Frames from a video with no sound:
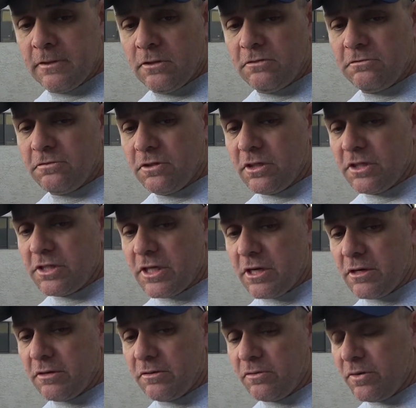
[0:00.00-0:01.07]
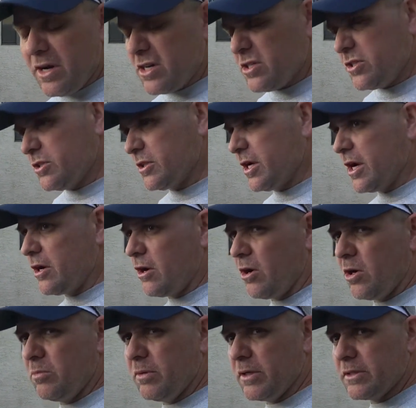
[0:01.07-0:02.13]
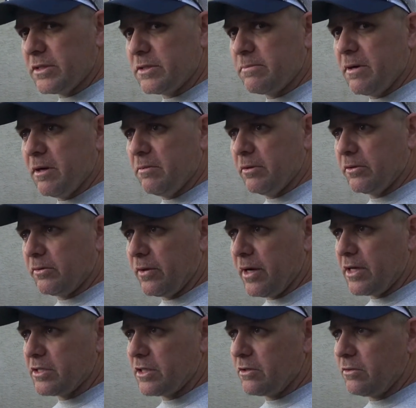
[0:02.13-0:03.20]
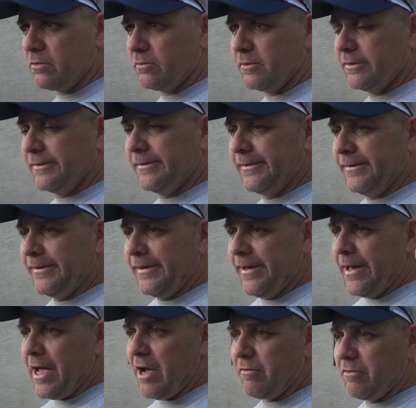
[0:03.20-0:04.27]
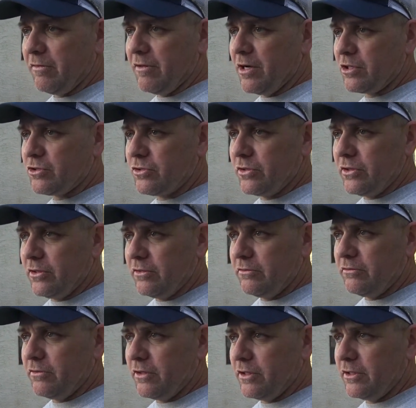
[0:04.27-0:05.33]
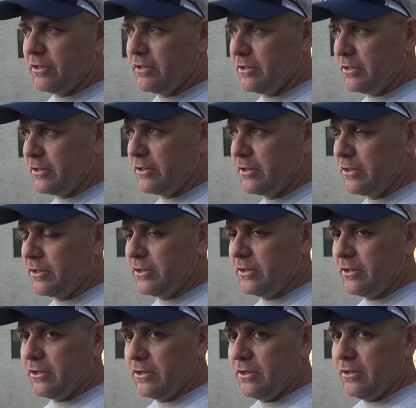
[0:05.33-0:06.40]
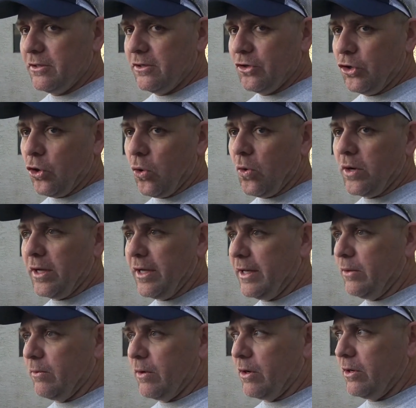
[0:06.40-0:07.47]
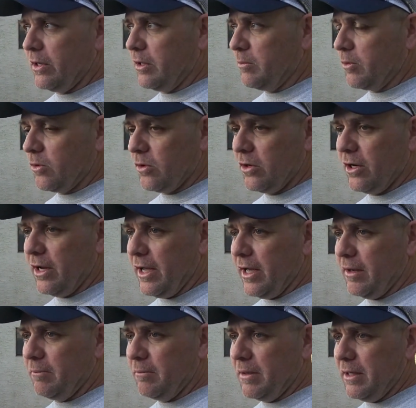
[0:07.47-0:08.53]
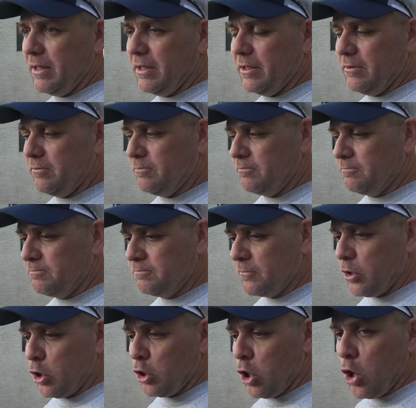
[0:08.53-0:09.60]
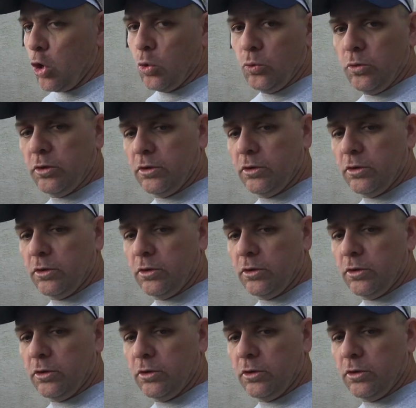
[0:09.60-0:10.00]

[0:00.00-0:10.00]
footage out of the range. It's just kind of hard because it's a public range. I don't have the luxury of going anywhere anymore and being alone.